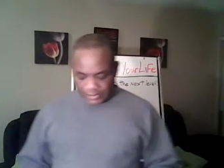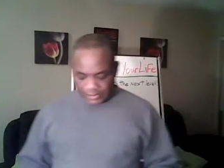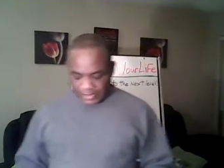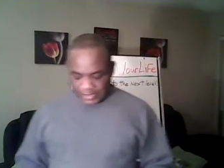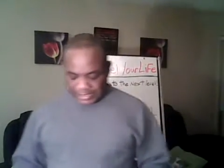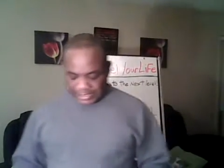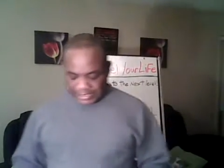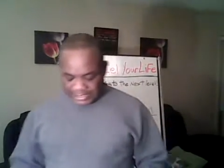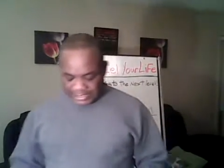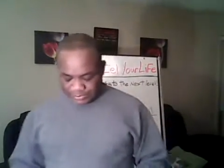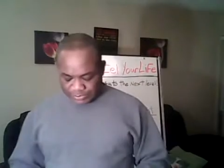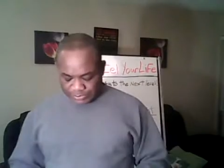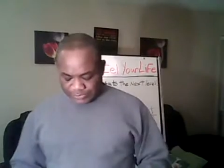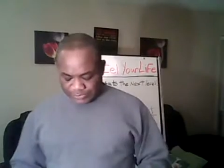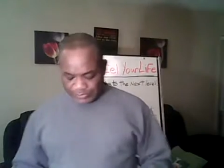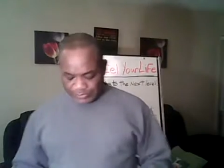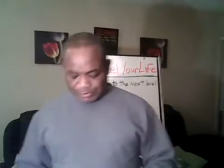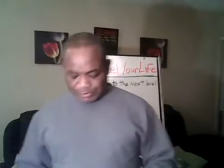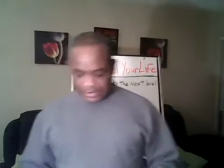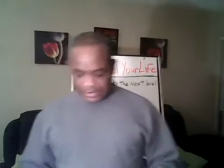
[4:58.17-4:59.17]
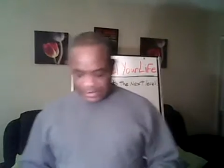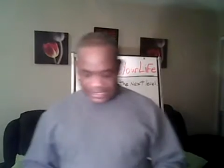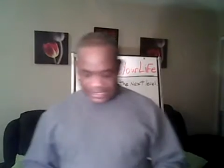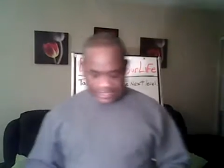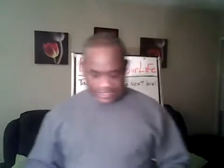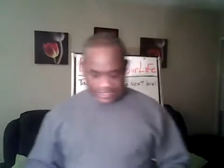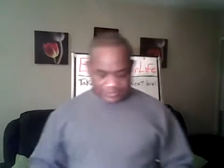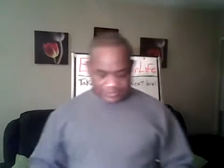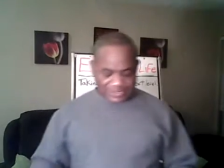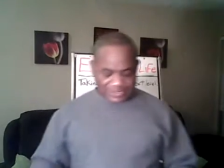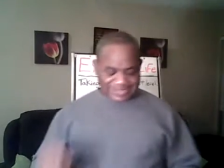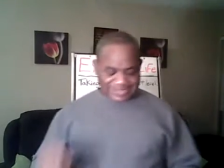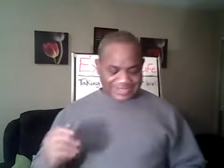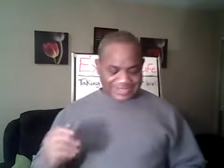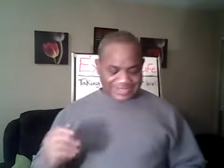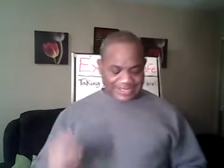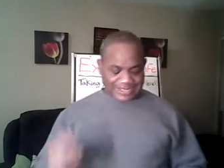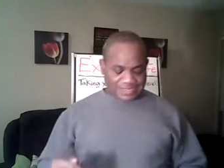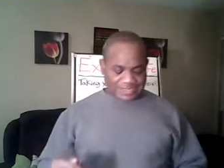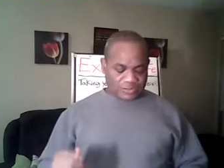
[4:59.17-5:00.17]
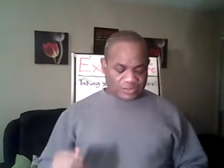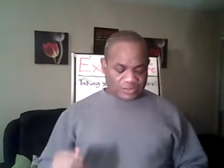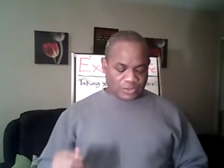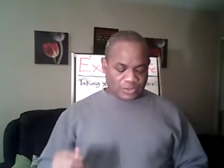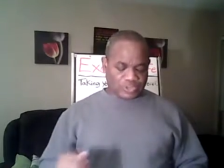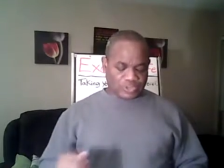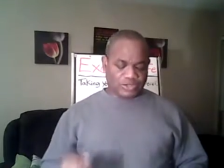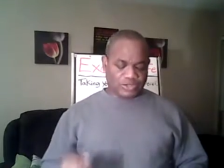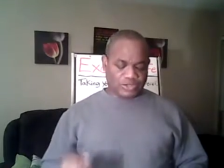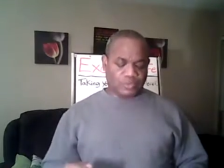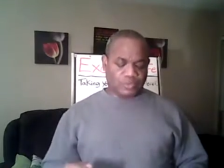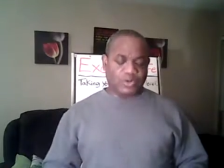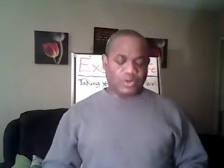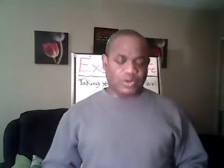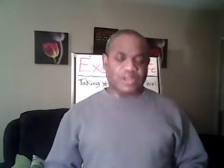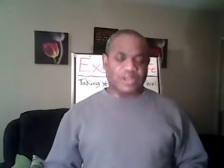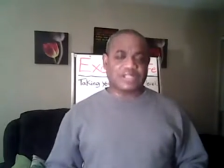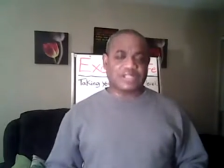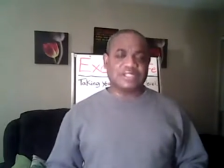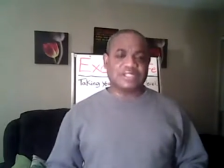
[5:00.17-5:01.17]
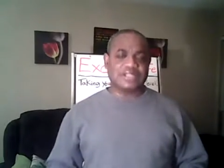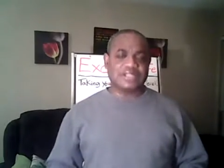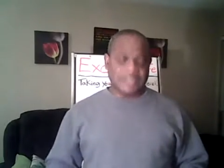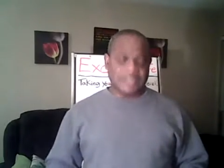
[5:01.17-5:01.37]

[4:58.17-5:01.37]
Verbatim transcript: Ask with faith. Believe you can get what you want.